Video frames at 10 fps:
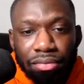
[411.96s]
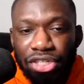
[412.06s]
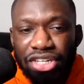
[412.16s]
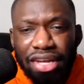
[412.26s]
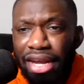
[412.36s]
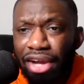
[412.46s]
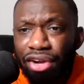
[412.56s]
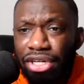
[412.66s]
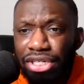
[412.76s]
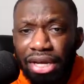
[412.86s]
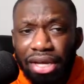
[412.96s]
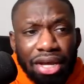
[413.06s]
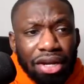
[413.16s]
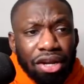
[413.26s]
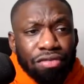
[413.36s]
just inaccurate shit.
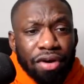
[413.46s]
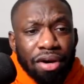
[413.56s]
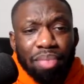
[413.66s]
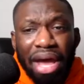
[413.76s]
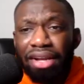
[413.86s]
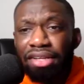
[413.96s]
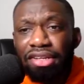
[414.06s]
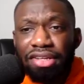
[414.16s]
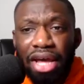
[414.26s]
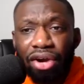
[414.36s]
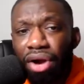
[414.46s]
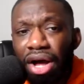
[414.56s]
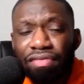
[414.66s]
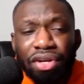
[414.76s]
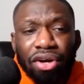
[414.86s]
Look for balances that are
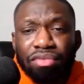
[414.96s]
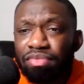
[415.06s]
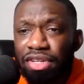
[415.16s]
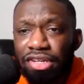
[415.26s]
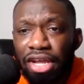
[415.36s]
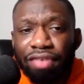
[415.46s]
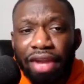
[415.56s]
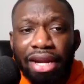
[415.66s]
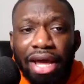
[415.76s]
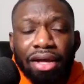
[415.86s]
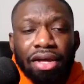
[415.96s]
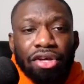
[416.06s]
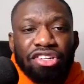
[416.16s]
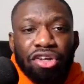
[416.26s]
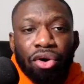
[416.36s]
off, stuff like that.
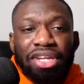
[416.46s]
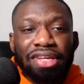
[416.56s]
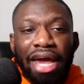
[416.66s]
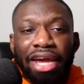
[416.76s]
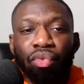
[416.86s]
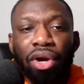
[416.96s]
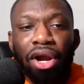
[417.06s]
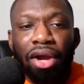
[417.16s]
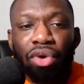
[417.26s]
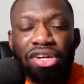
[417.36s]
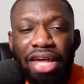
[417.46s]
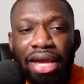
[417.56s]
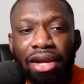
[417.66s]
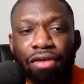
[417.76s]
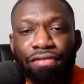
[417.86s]
So it's like we're
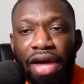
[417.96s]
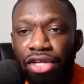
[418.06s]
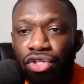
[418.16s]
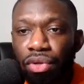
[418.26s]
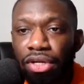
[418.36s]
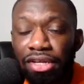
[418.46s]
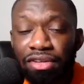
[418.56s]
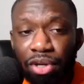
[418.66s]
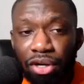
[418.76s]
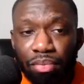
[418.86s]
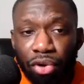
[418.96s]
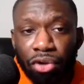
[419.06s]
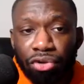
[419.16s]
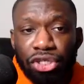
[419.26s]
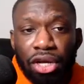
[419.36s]
taking a factual dispute
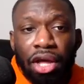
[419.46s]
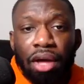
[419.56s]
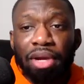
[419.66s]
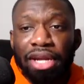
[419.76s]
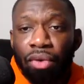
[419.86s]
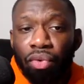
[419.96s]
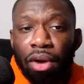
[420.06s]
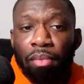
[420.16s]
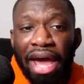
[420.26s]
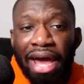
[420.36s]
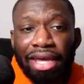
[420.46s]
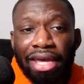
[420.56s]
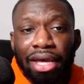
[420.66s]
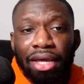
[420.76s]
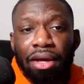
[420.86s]
approach, but then we're
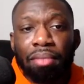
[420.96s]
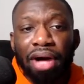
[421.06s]
backing it